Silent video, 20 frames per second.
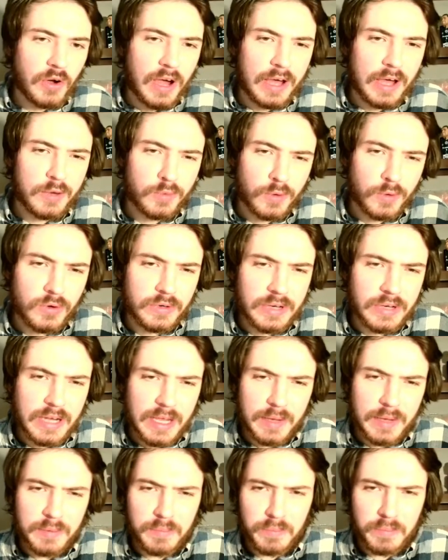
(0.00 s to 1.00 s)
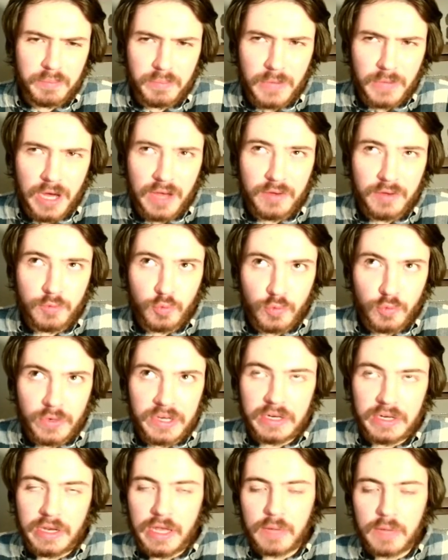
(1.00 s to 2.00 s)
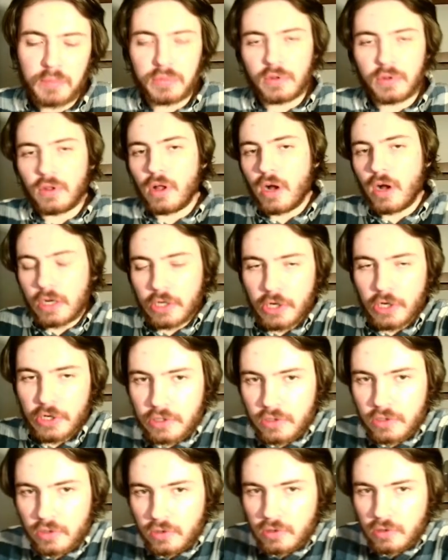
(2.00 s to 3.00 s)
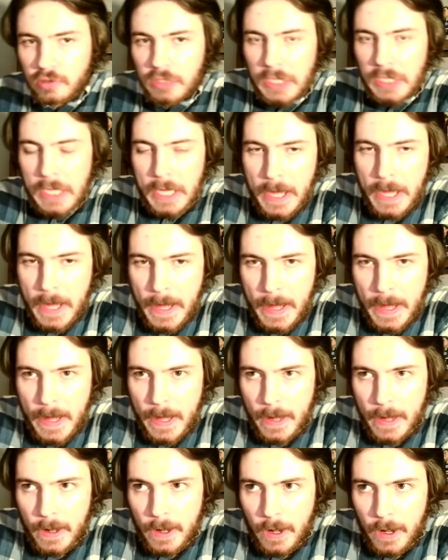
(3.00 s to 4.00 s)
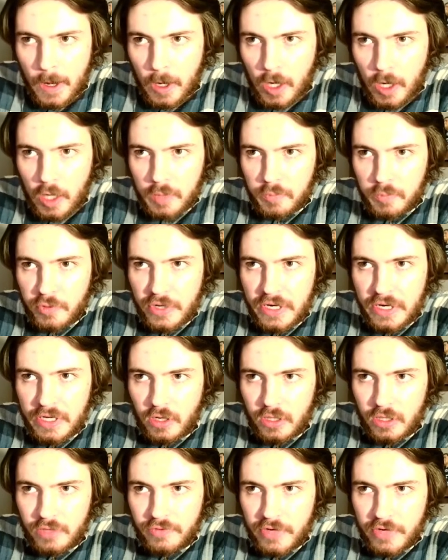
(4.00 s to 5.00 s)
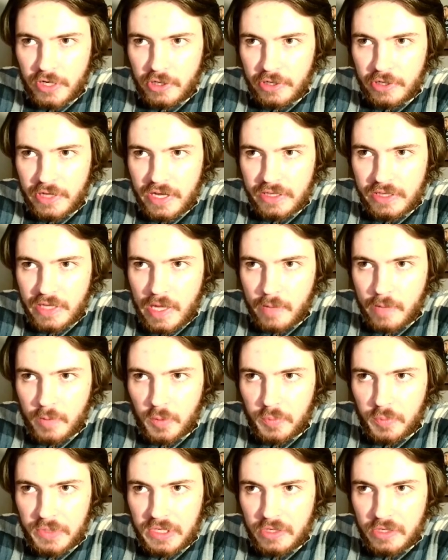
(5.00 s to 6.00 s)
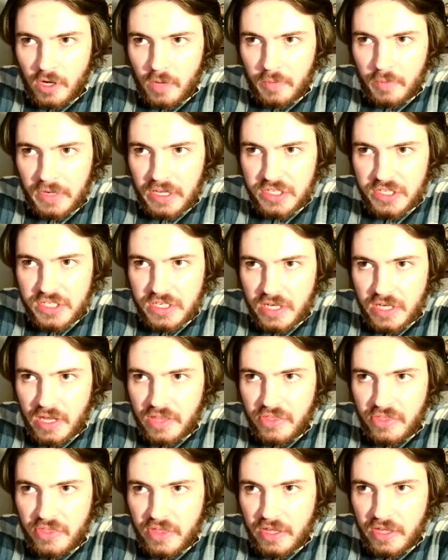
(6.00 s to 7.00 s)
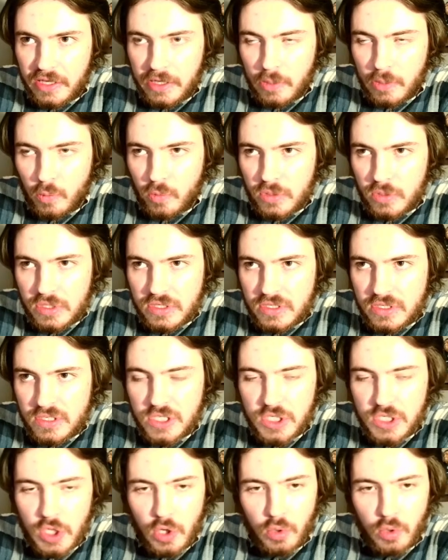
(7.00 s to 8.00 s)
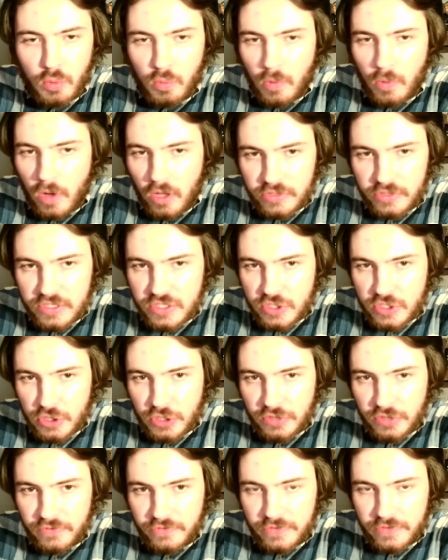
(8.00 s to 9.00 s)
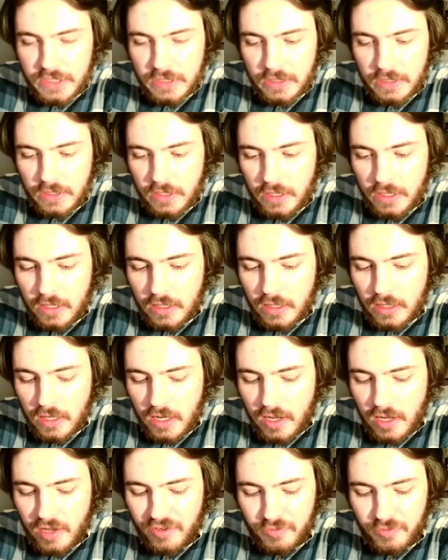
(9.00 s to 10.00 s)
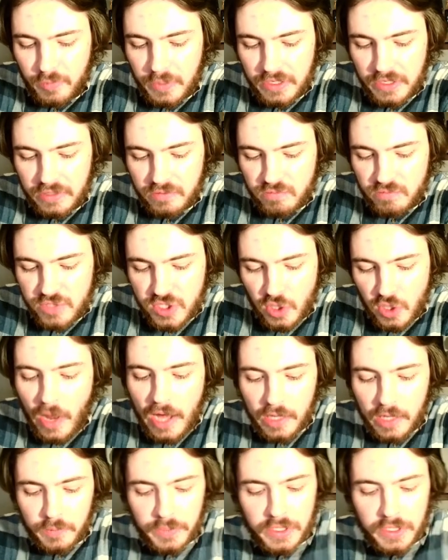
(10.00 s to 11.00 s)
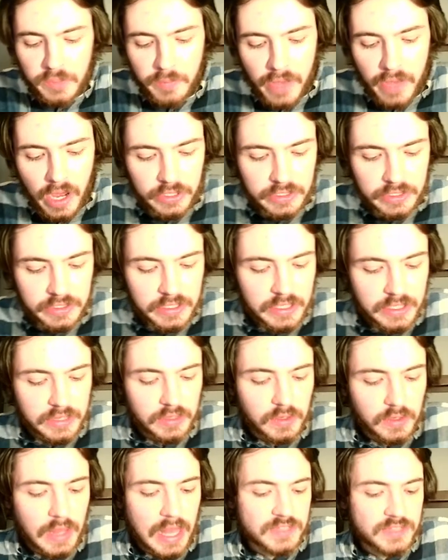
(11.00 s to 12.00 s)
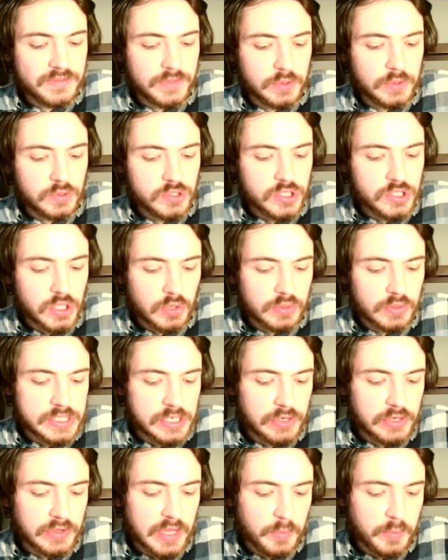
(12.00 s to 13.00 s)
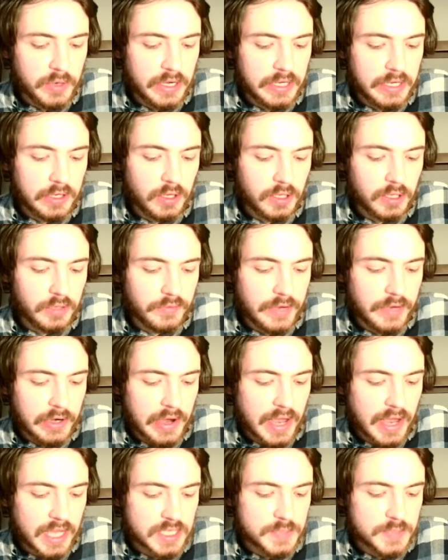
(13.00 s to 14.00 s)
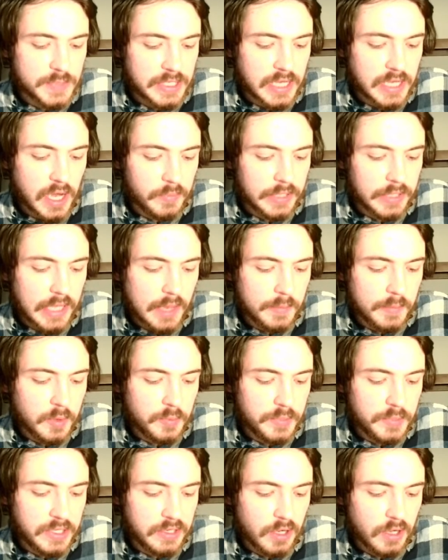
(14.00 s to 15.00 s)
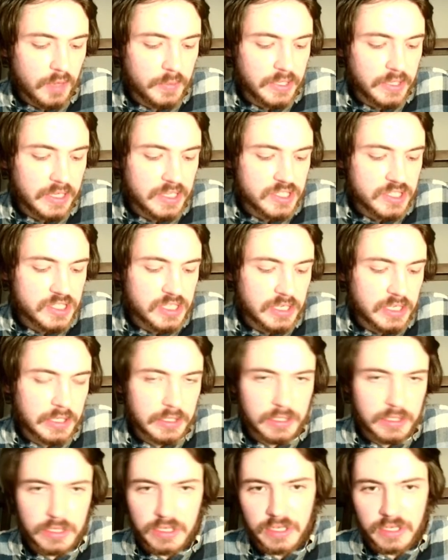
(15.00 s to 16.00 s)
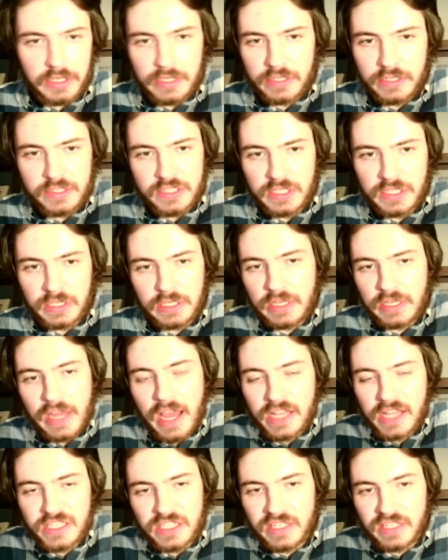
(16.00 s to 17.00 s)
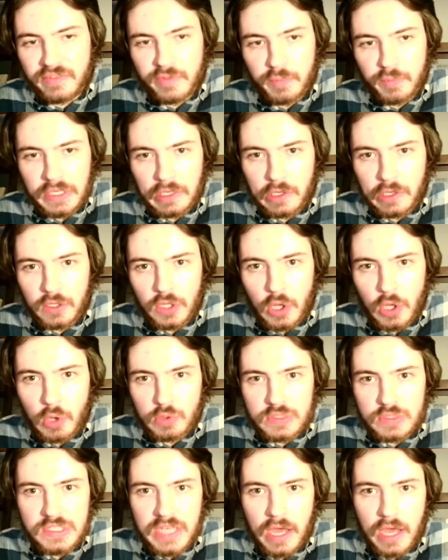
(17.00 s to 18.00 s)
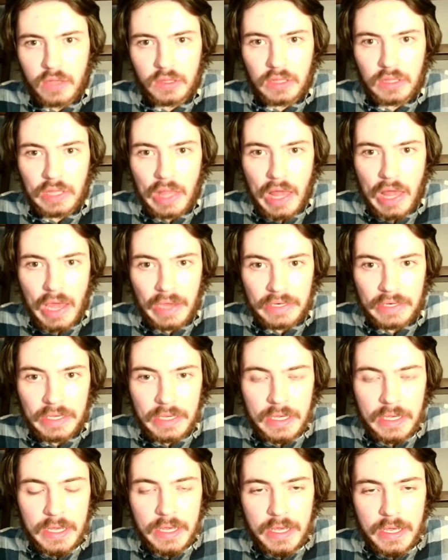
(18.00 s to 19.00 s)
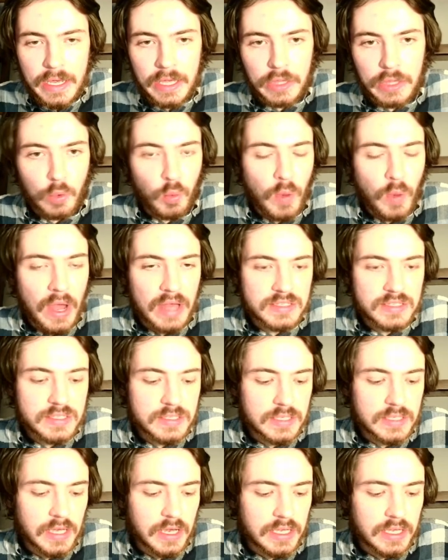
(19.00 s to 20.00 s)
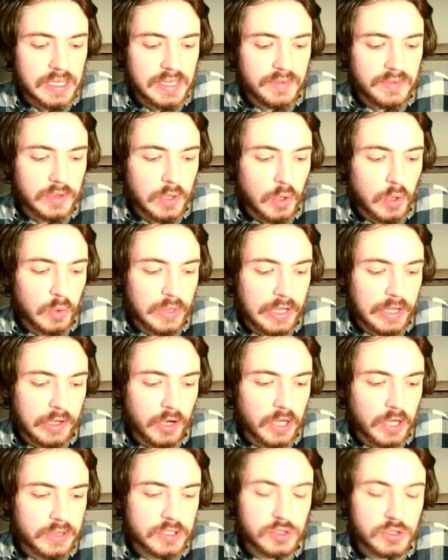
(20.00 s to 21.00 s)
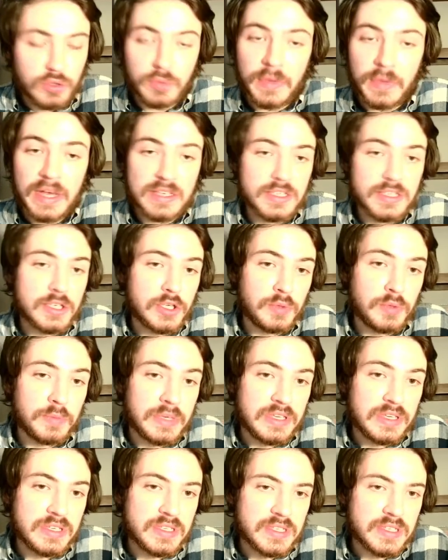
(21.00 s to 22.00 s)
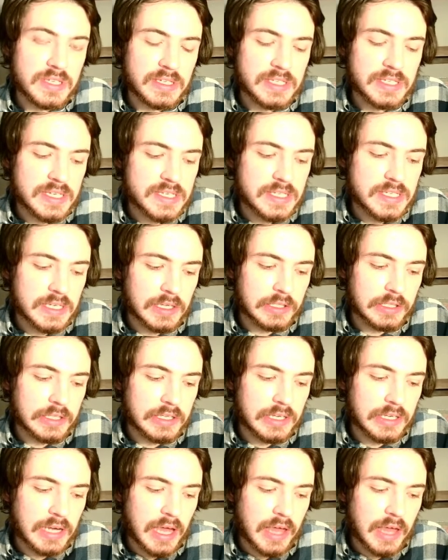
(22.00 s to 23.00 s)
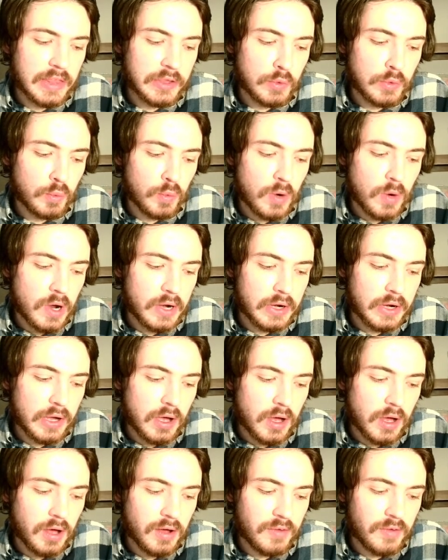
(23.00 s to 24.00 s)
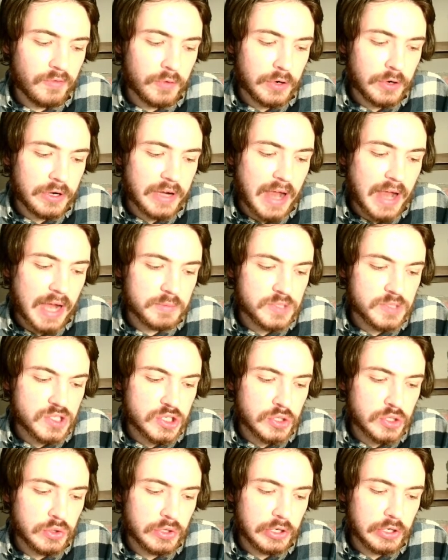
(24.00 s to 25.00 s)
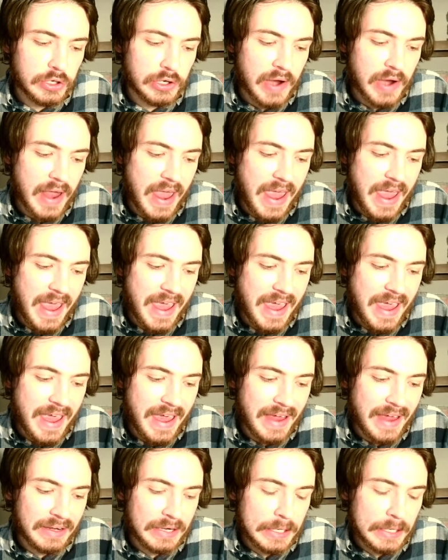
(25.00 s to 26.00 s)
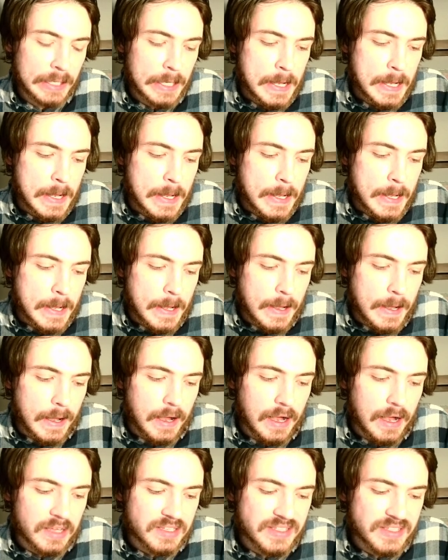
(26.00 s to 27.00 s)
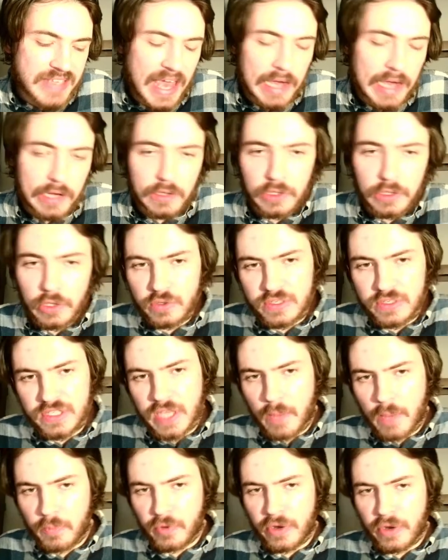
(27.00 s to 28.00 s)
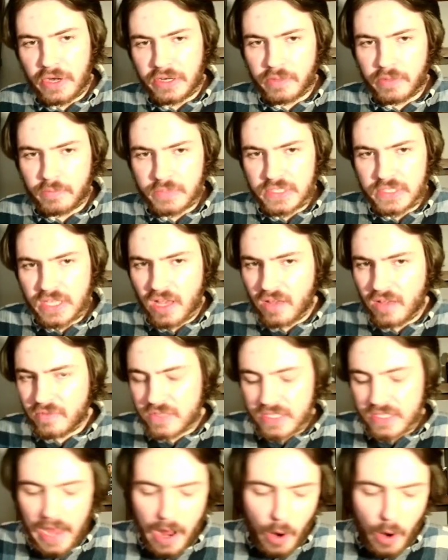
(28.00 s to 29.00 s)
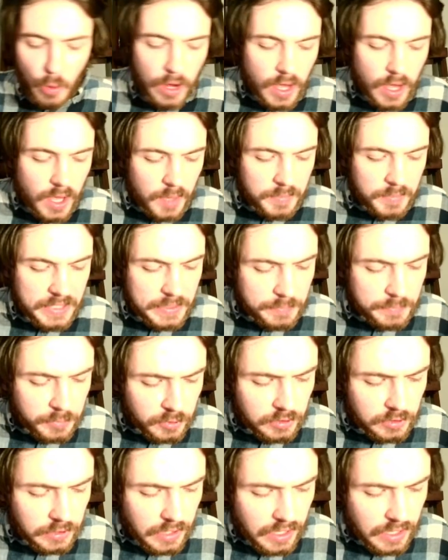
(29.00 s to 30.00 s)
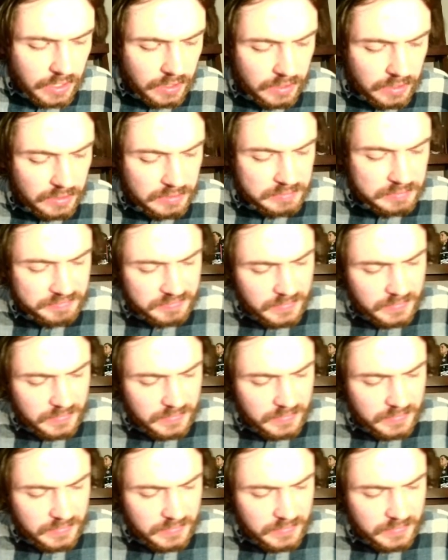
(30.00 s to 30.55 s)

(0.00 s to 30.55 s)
written a blog article on Brady Oliveira getting the MOP nomination. I think it was so well-deserved. I've been so adamant about it in the last few shows here that Brady Oliveira has become the MOP nomination, and it hasn't even been close down the line in the West, even though they got the two best QBs statistically. Neither one of Vernon Adams Jr. and Zach Clare separated themselves. Now, people